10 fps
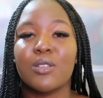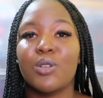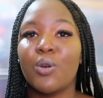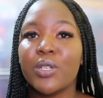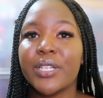So
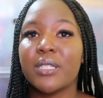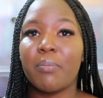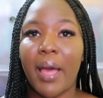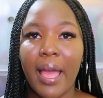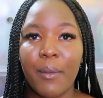don't
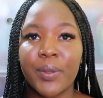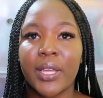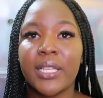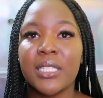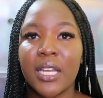just buy with
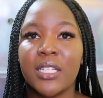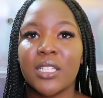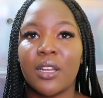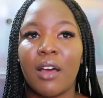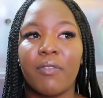the
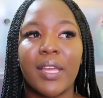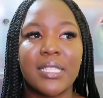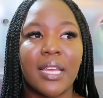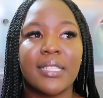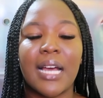intention of
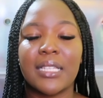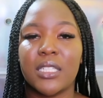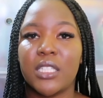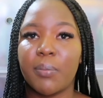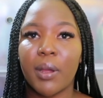getting it at
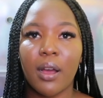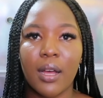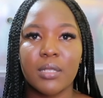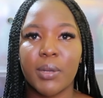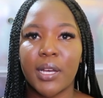a cheaper
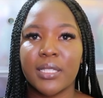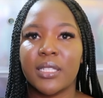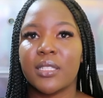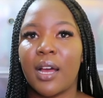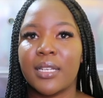cost because
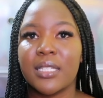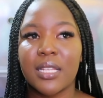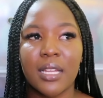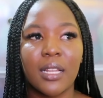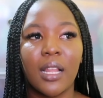it's on
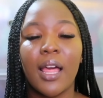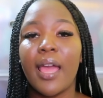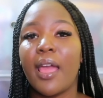sale.